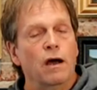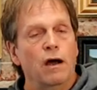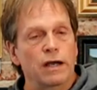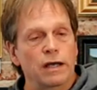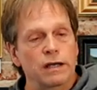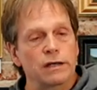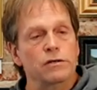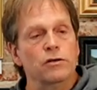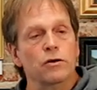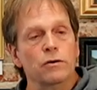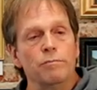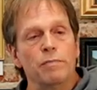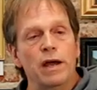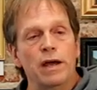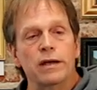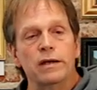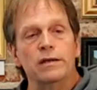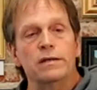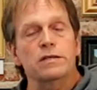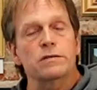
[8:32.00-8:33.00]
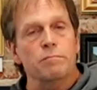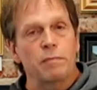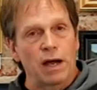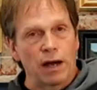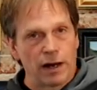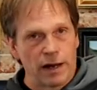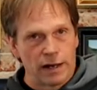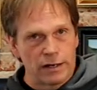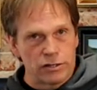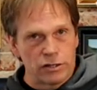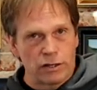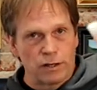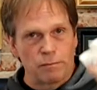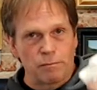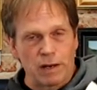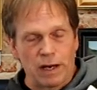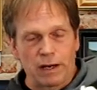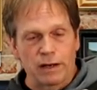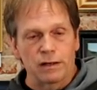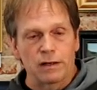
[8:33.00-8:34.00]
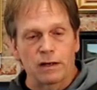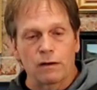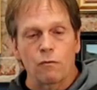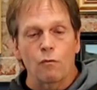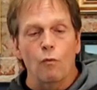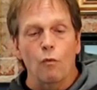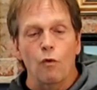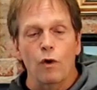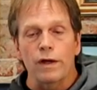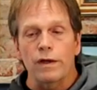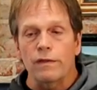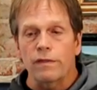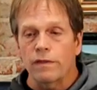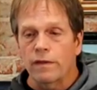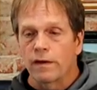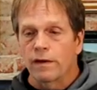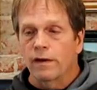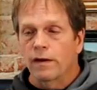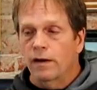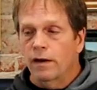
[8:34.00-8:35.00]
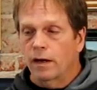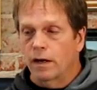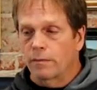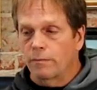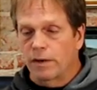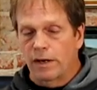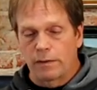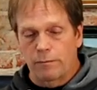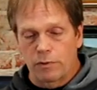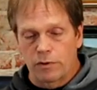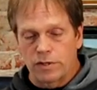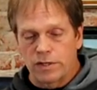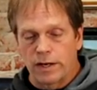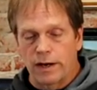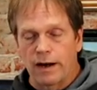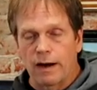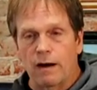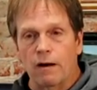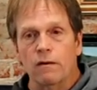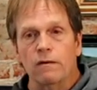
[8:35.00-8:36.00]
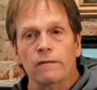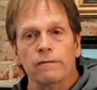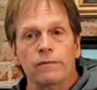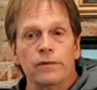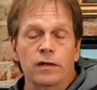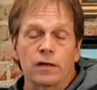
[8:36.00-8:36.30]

in your paintings by actually painting with a paper towel.